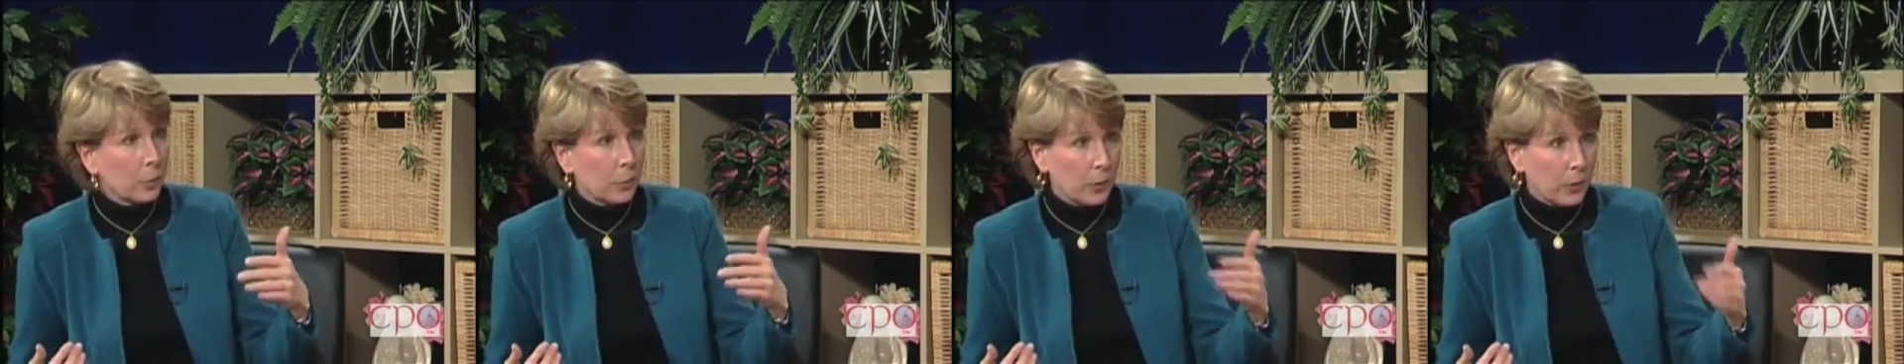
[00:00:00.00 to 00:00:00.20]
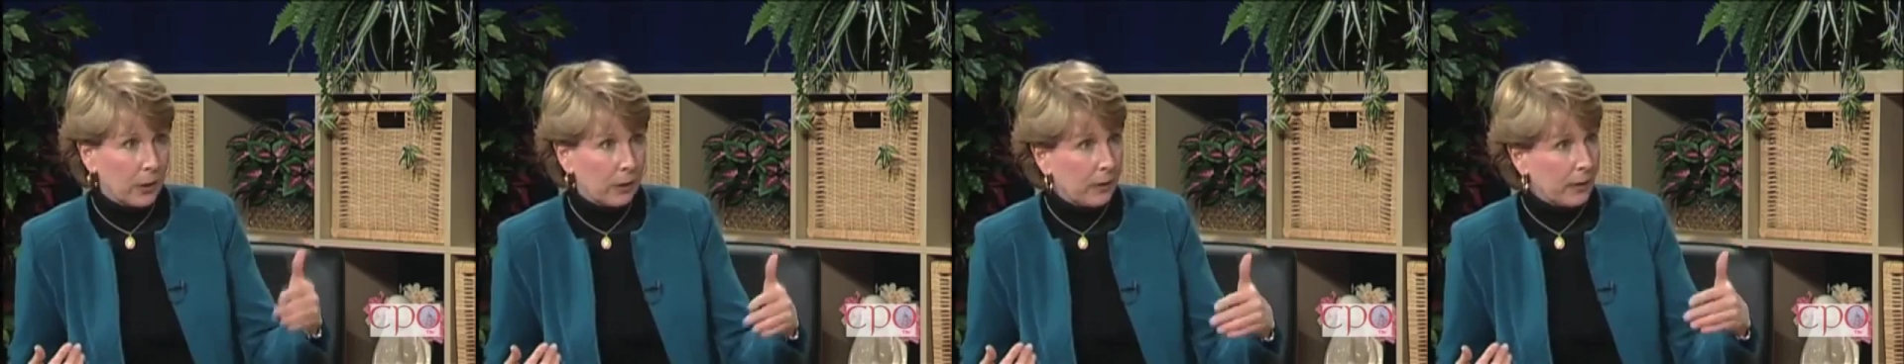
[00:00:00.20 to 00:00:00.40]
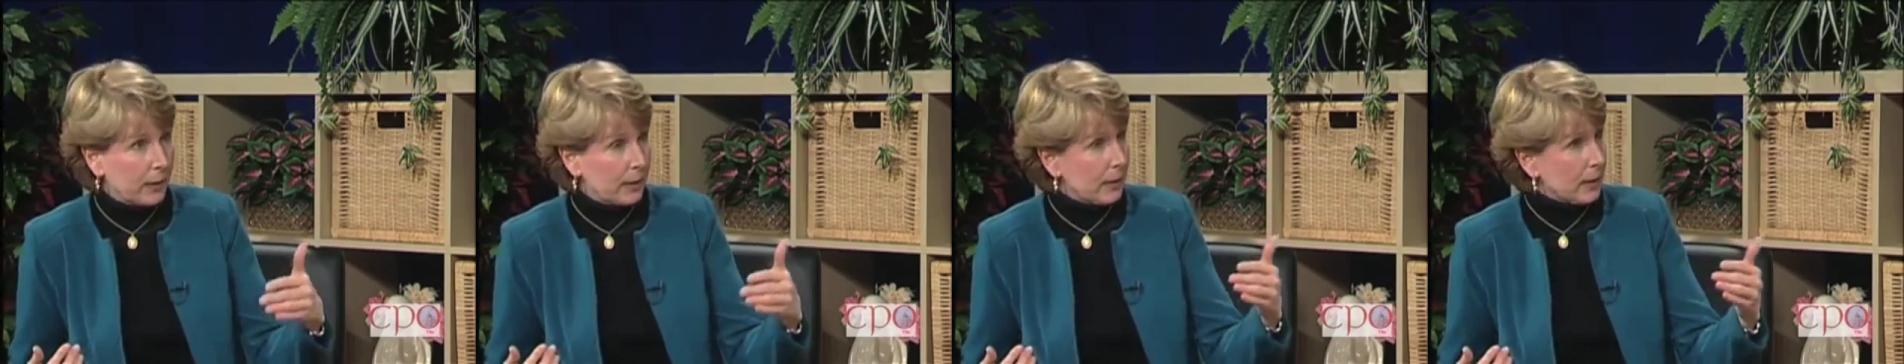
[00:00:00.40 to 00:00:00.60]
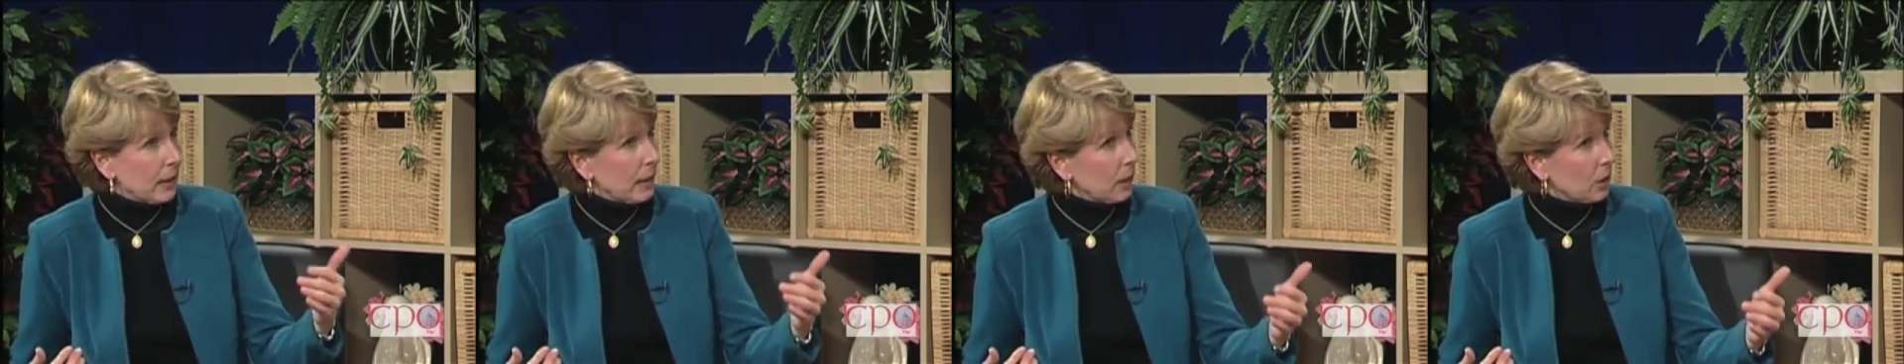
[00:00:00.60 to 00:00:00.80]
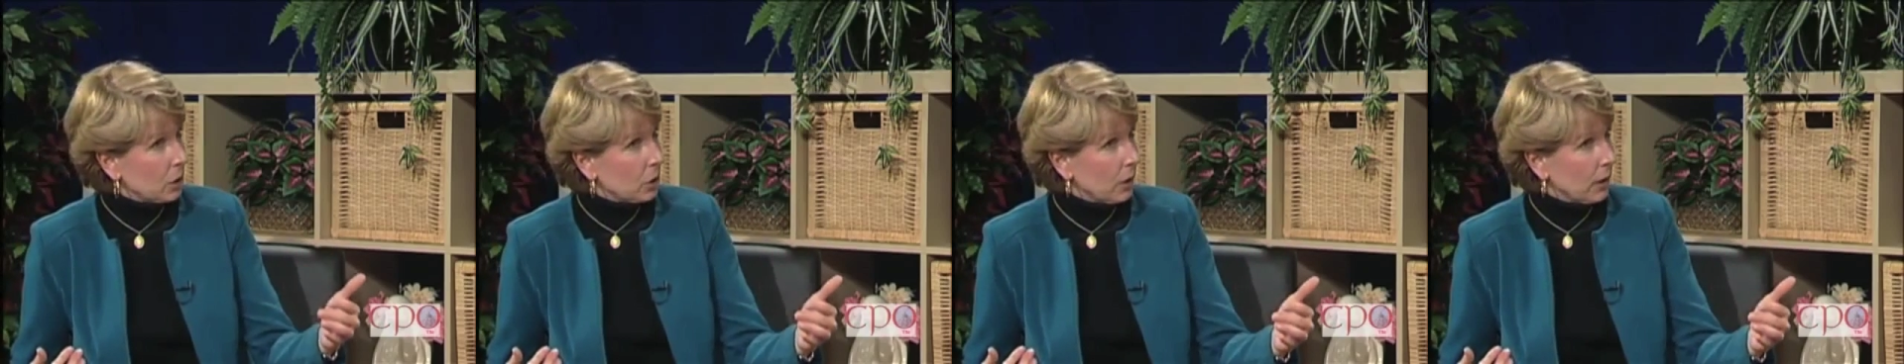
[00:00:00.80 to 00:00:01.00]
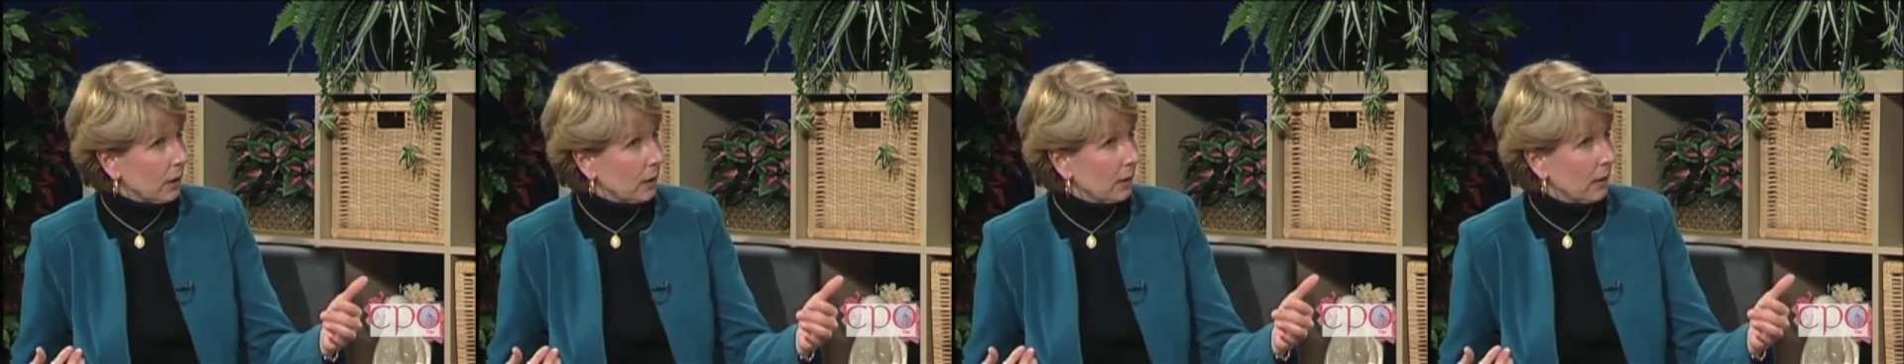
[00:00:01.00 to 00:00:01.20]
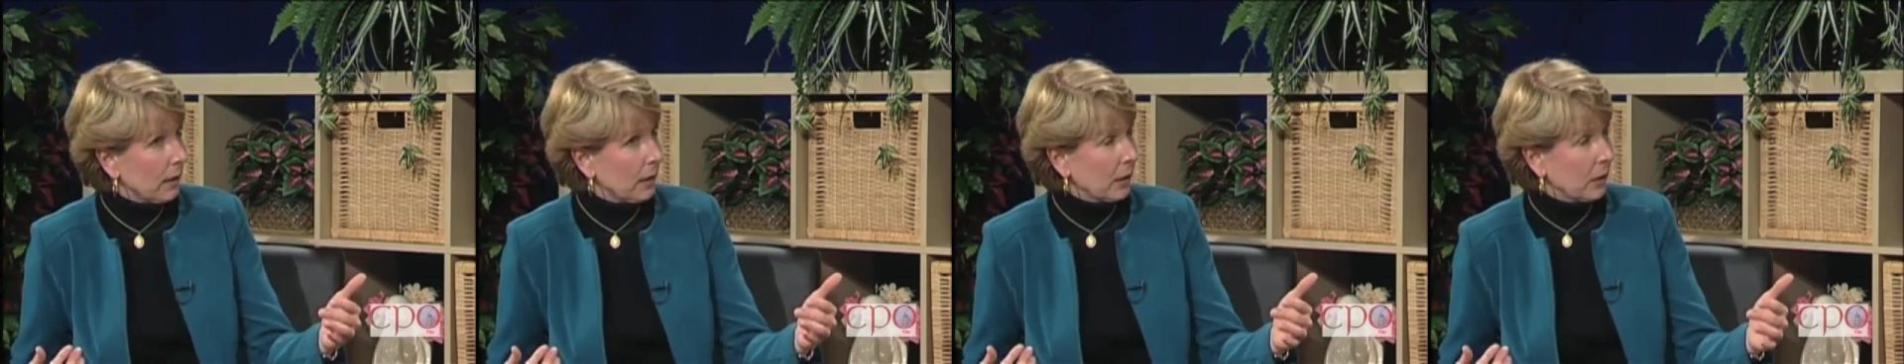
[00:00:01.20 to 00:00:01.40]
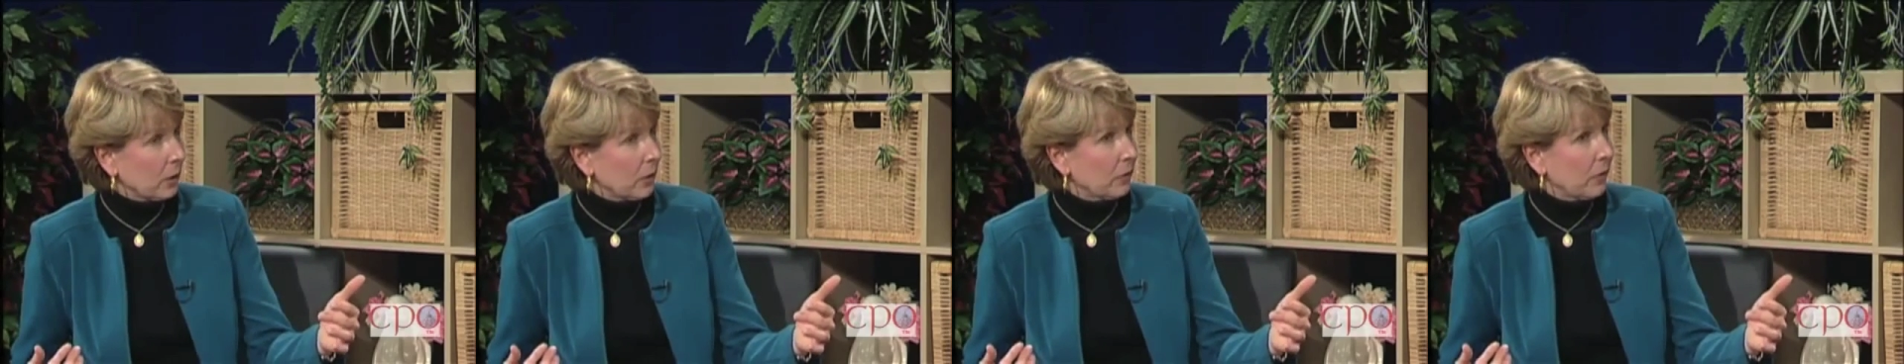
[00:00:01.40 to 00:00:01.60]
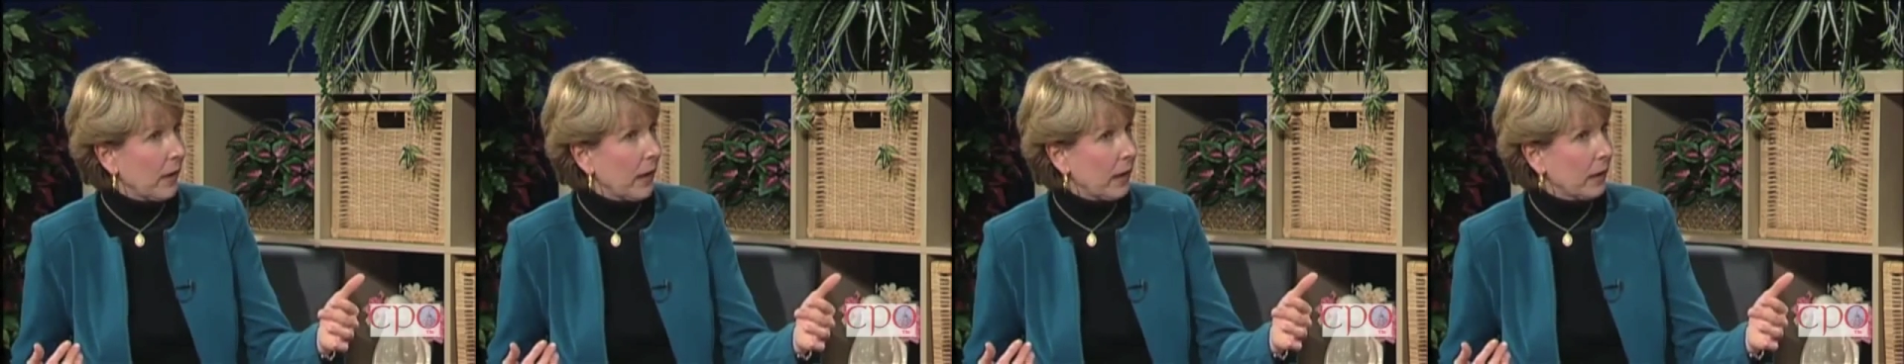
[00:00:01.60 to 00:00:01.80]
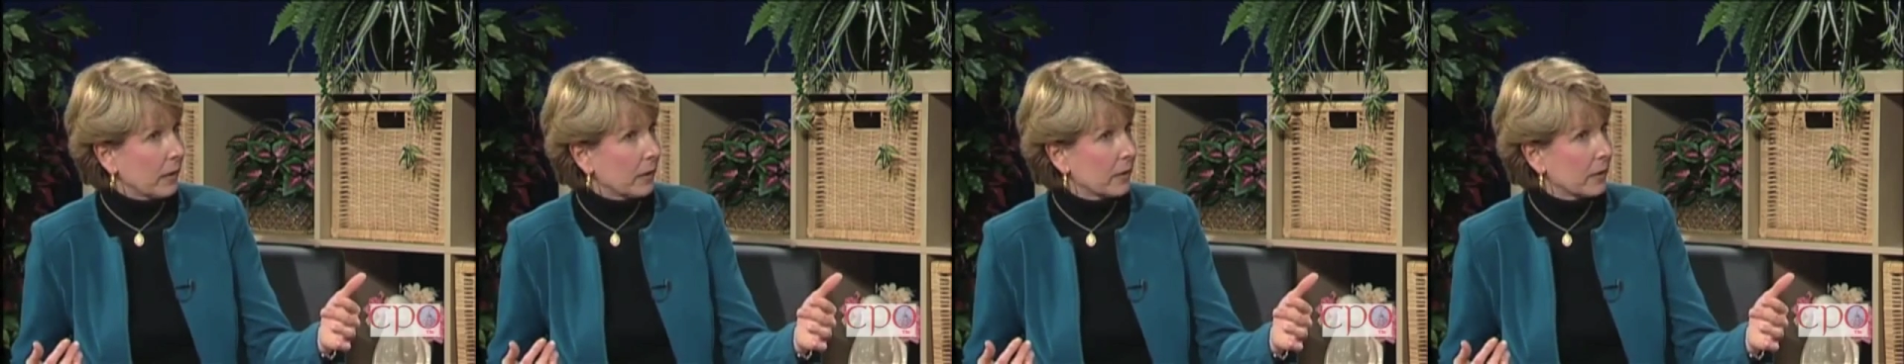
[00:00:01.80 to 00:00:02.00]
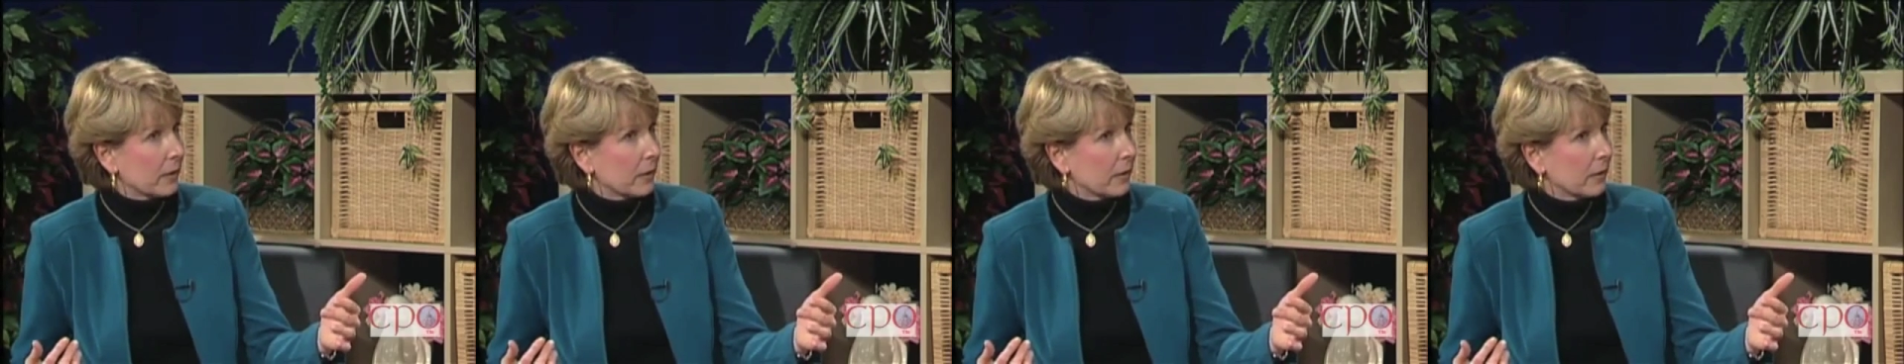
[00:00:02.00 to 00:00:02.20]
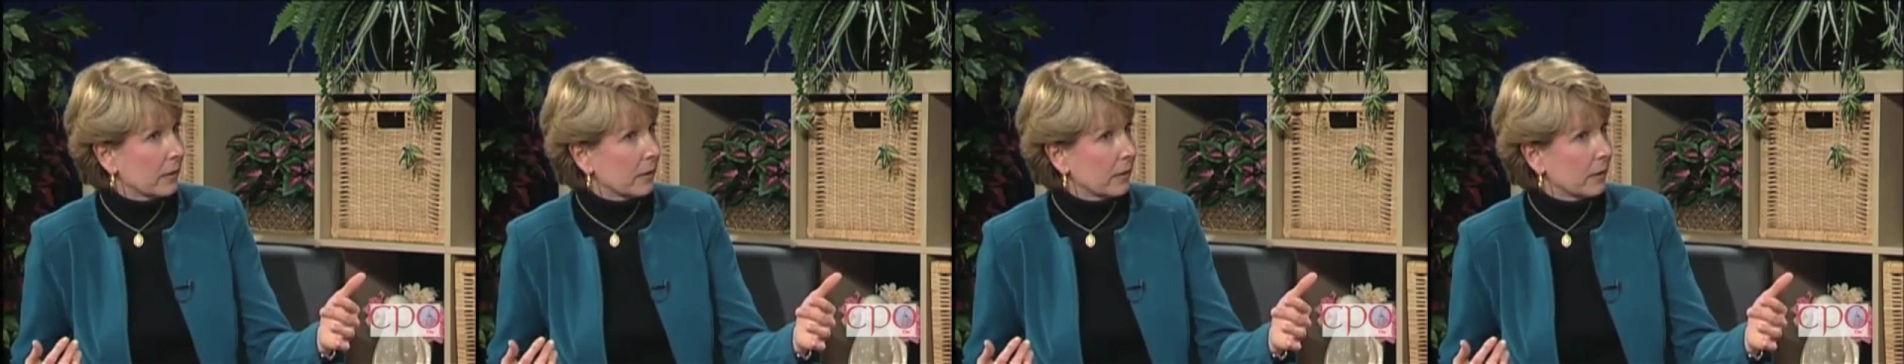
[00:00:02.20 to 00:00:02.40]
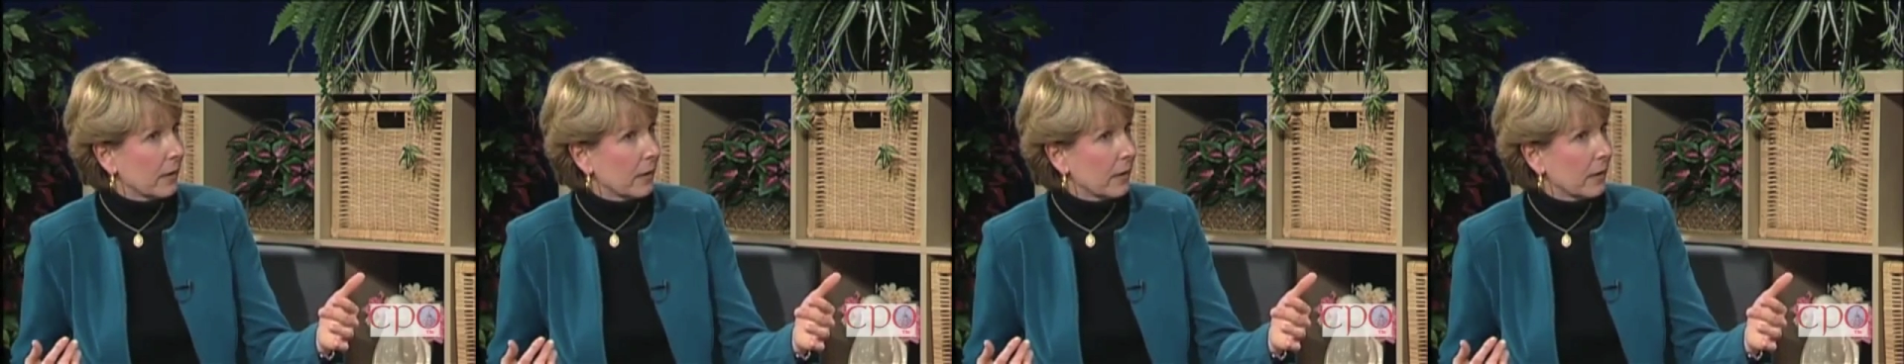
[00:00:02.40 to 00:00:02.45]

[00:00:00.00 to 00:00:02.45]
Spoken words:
previous teaching and other faiths.